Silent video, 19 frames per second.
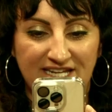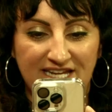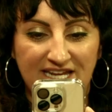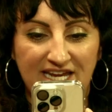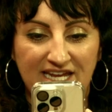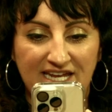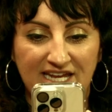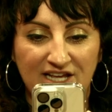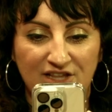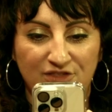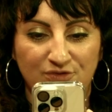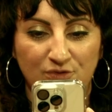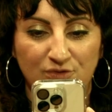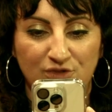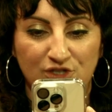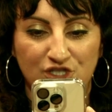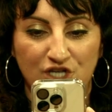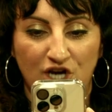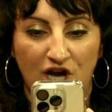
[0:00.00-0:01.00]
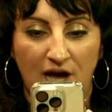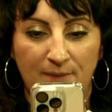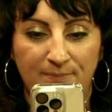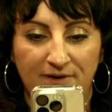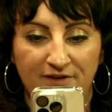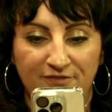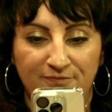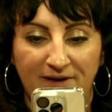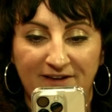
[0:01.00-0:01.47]
eating through the
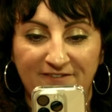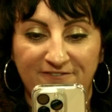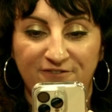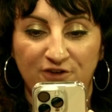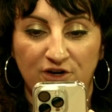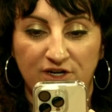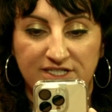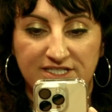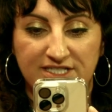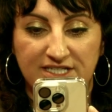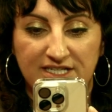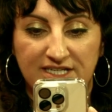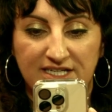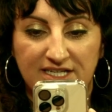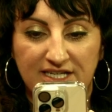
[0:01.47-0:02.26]
top of my foot.